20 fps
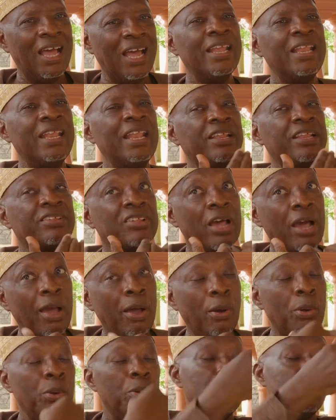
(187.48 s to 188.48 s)
And that's
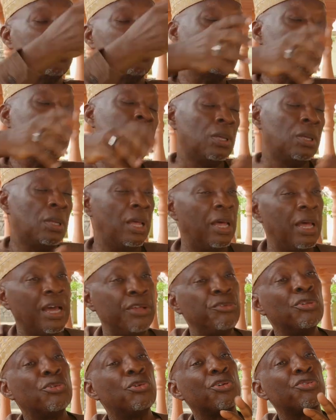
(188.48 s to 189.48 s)
how
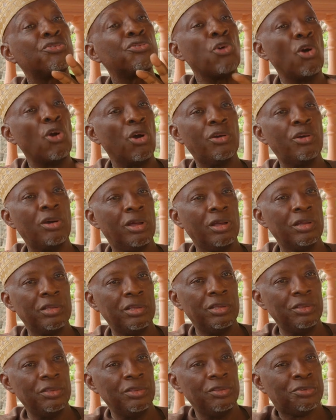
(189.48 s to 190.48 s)
I just got stuck
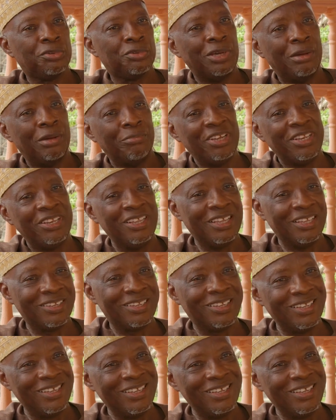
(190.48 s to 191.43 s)
to Ahmadiyyat.